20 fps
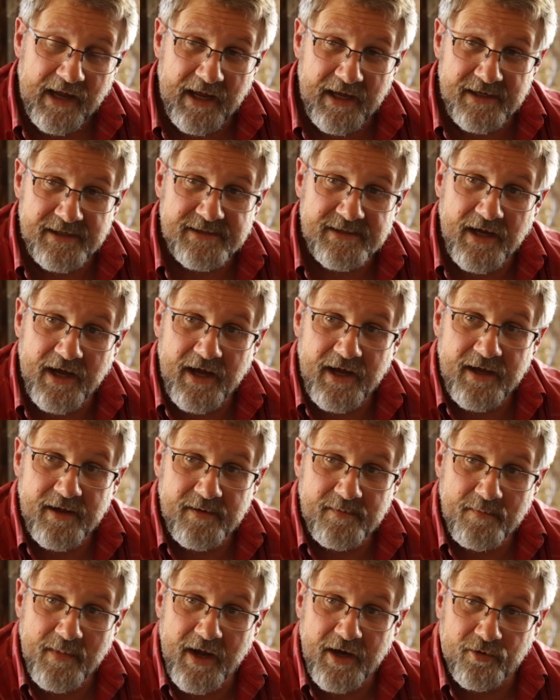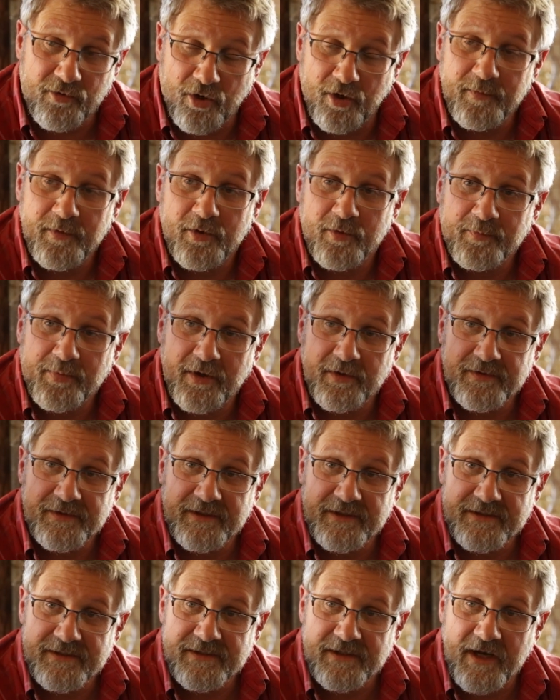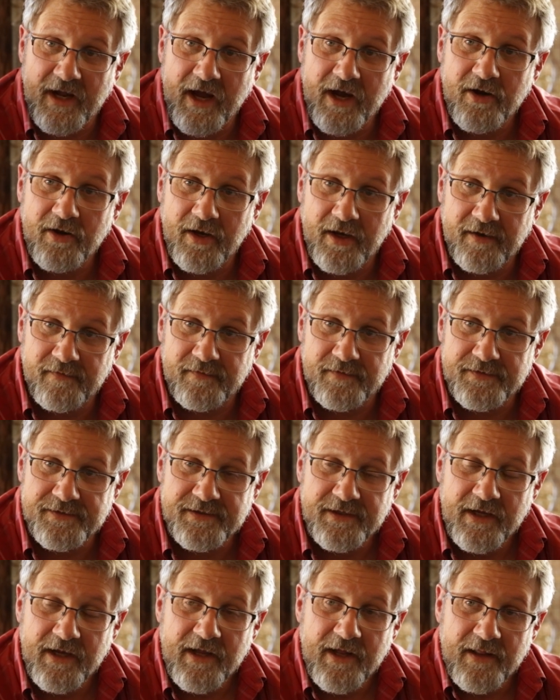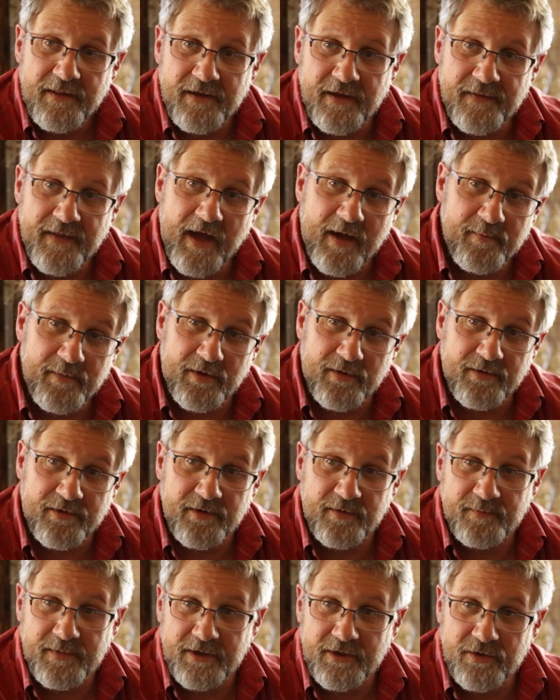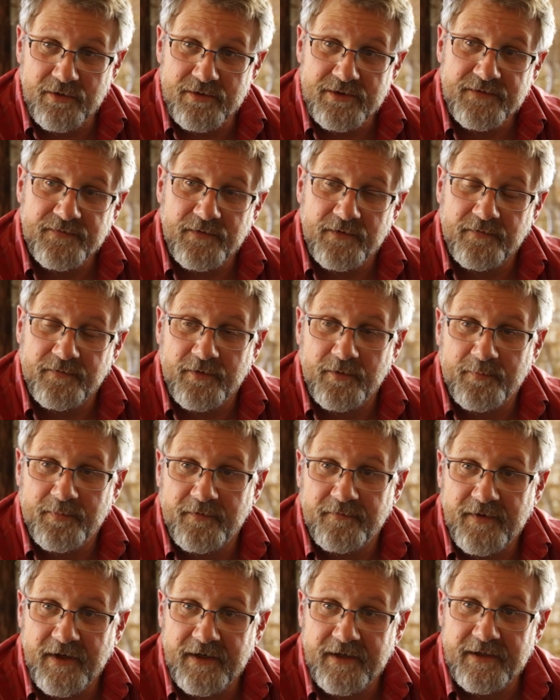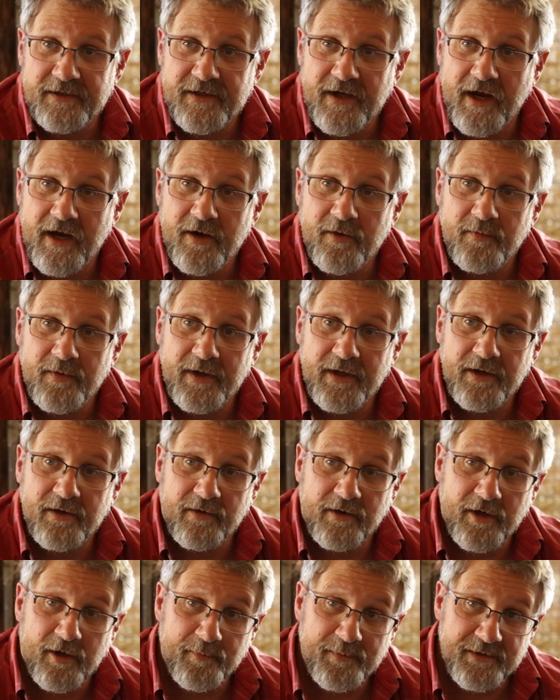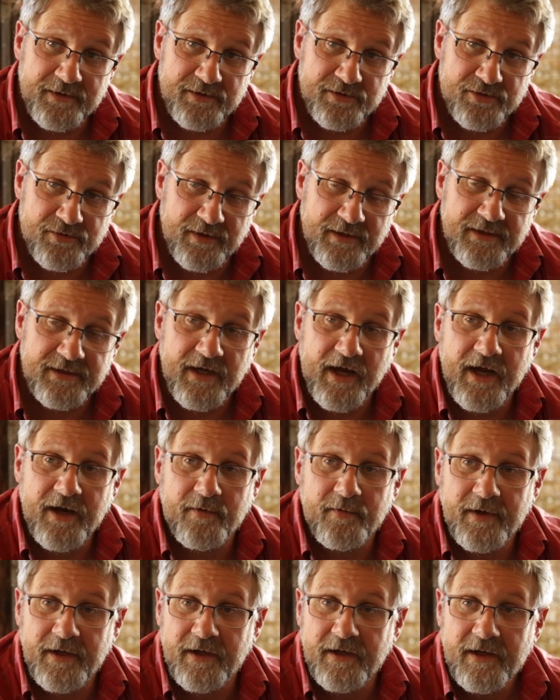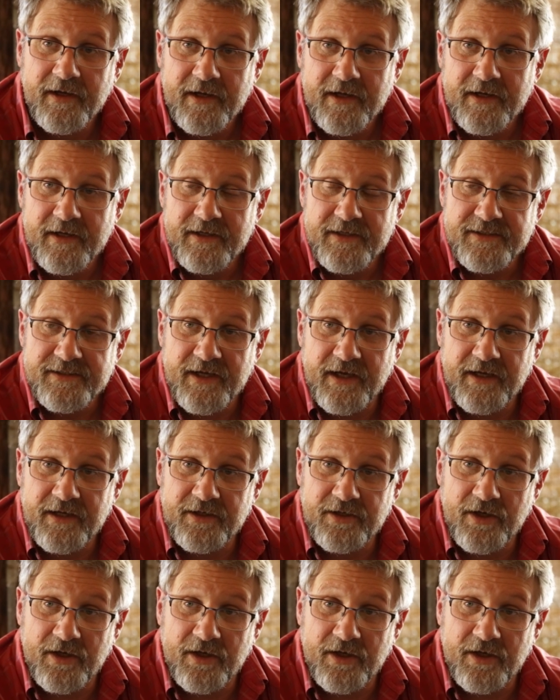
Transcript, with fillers: antimicrobial proteins at higher levels, then that milk could be useful for preventing diarrhea or helping to treat diarrhea, say in